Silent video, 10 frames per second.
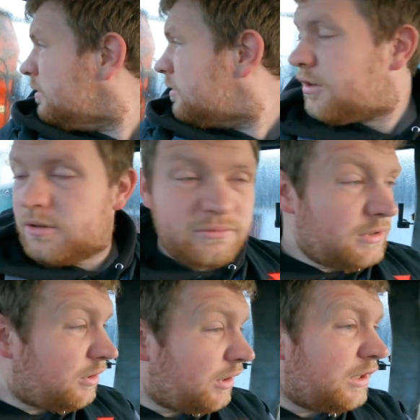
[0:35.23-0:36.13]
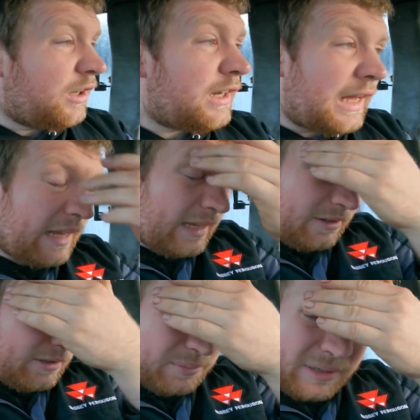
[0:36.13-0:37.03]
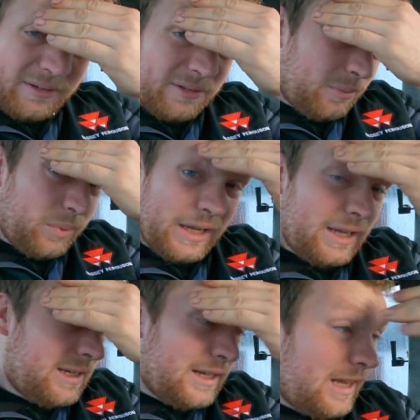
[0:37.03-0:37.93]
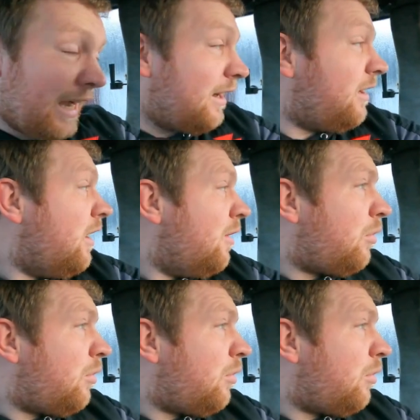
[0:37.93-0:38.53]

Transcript: So we'll show you all that anyways. But anyways, we'll be into the yard.